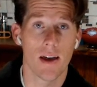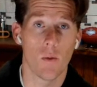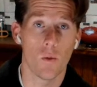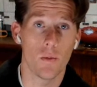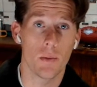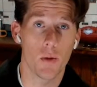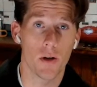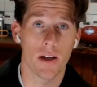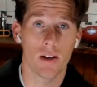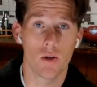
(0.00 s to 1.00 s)
that will be
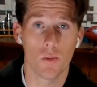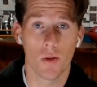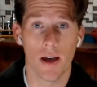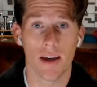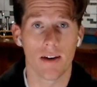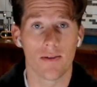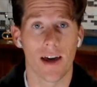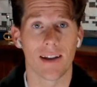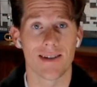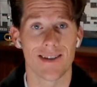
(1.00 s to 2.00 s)
put into play if
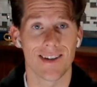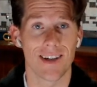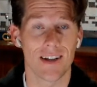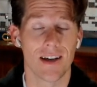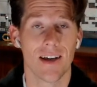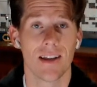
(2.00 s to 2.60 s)
that is indeed